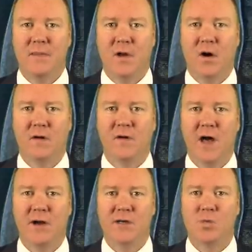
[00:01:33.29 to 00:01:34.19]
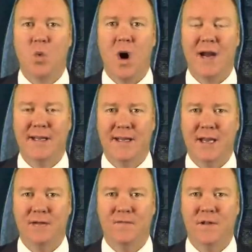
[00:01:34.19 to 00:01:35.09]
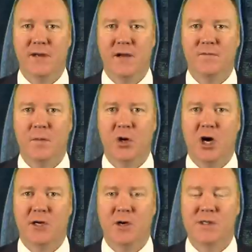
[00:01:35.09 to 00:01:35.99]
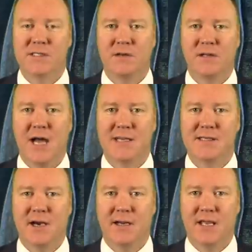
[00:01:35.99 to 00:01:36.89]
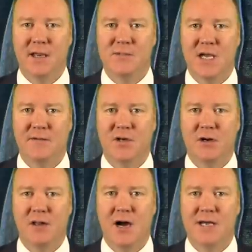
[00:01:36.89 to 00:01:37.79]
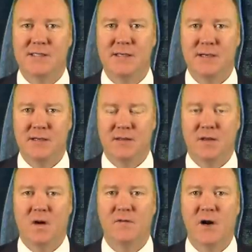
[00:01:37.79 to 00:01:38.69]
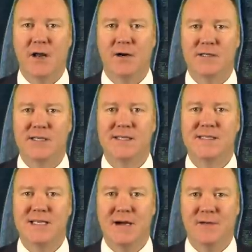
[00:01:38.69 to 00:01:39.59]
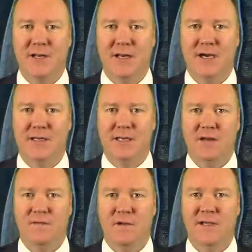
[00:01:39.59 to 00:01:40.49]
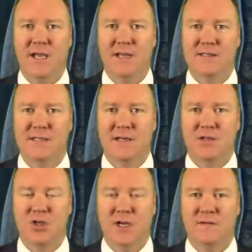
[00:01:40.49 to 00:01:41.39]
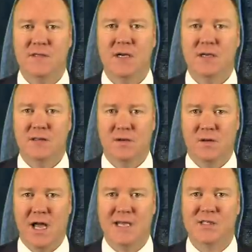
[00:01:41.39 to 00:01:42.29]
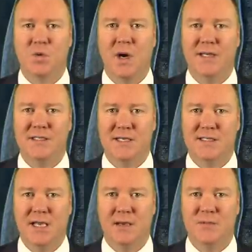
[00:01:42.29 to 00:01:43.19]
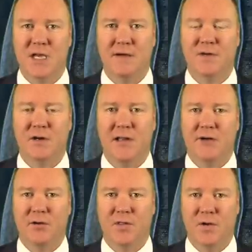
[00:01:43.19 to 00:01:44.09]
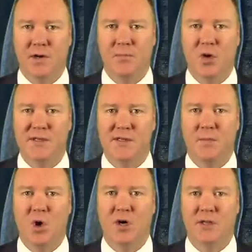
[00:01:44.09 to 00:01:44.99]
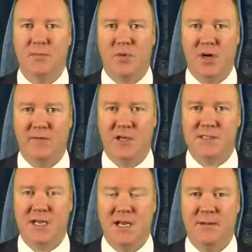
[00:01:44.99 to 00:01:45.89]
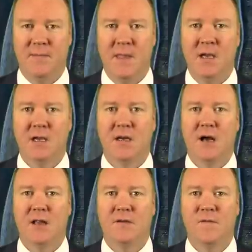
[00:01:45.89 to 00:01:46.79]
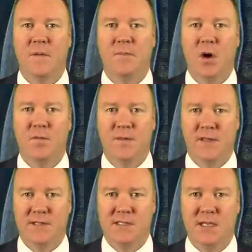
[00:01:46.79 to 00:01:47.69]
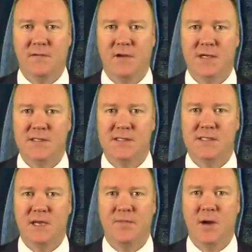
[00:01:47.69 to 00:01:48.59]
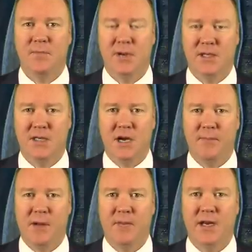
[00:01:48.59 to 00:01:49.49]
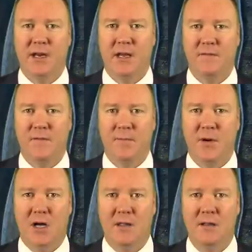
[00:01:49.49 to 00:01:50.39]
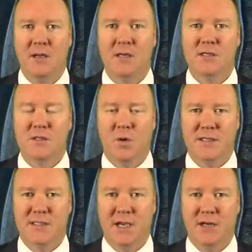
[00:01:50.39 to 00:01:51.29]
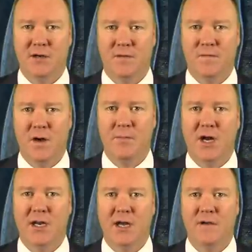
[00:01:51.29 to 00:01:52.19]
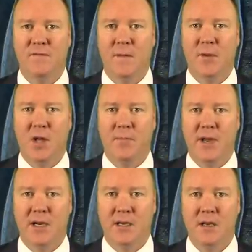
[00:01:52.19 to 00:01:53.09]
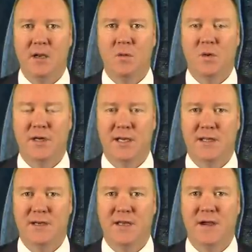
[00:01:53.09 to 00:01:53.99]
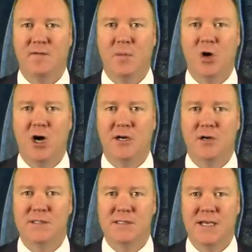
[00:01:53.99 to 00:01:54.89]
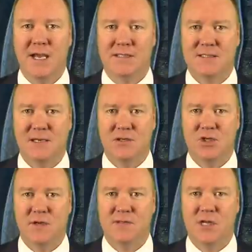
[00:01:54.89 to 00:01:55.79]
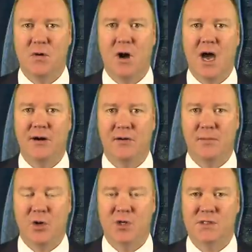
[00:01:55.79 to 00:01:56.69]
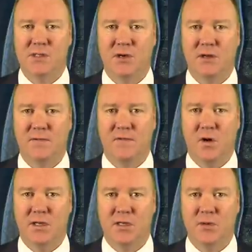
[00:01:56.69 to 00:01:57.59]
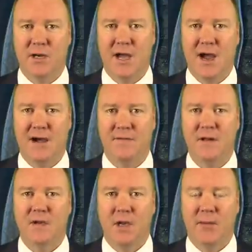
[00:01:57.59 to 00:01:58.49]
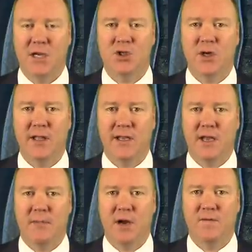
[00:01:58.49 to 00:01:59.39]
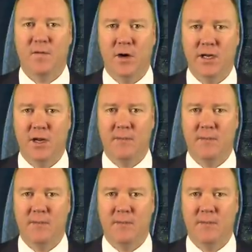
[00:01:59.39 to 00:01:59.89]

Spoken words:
The over-under is 1-8 for the Denver Broncos in their last 9 games after a loss. And the over-under is 7-19 for the Kansas City Chiefs in their last 26 games after allowing 30 points or more in the previous game. Now look for both these defenses to step up big time on Monday Night Football. So once again, your free Monday Night Football pick, we're taking the Denver Broncos and Kansas City Chiefs to go under the post total of 42.5. And make sure that you get on my 4-unit